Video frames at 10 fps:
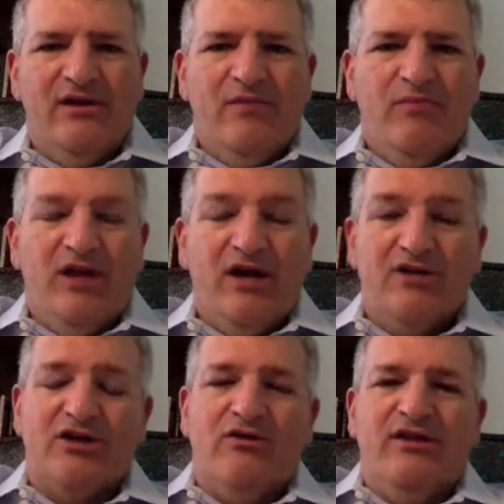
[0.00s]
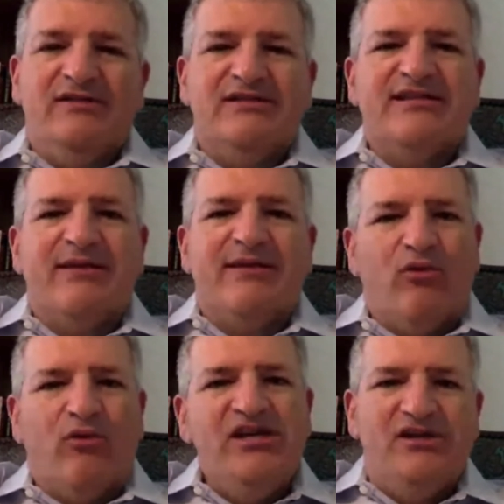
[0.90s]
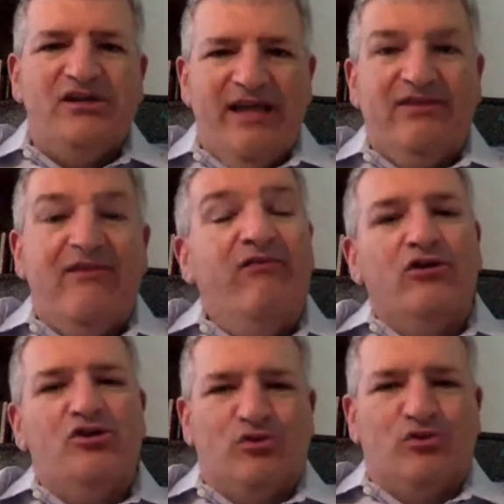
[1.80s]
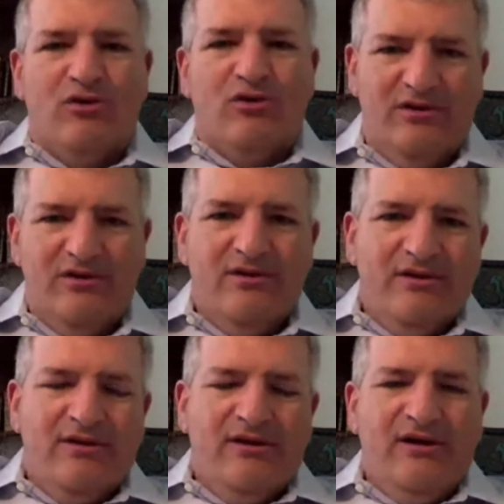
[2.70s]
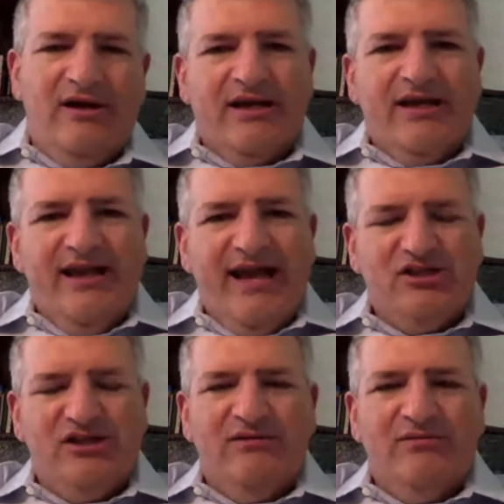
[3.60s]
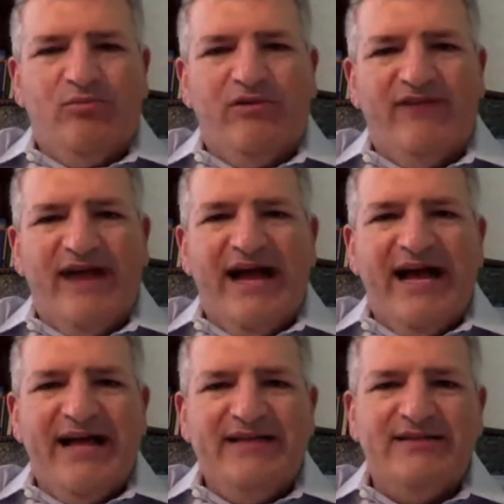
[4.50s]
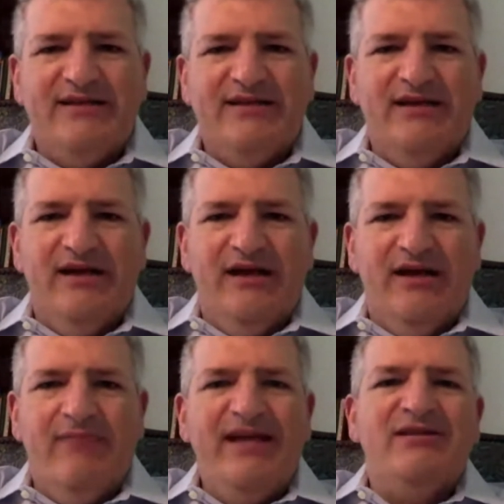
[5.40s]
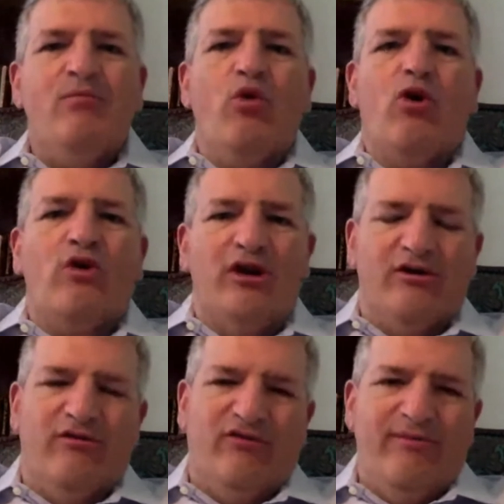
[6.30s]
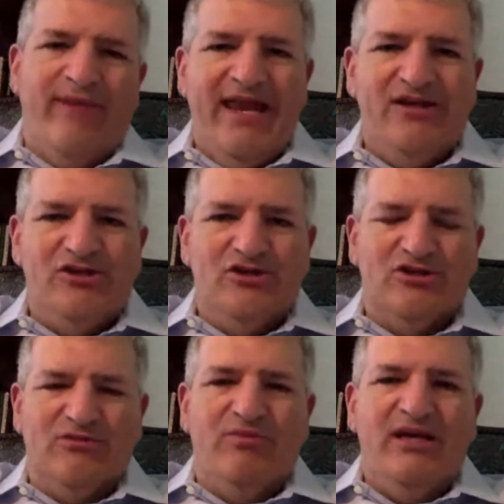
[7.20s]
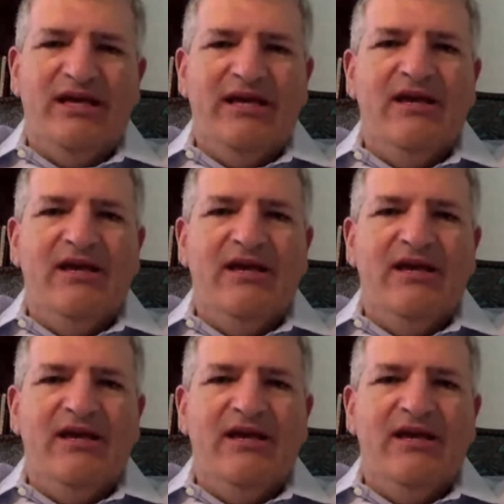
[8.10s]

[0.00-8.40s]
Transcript: but also that the separation that the virtual connection provides makes it more critical for managers to be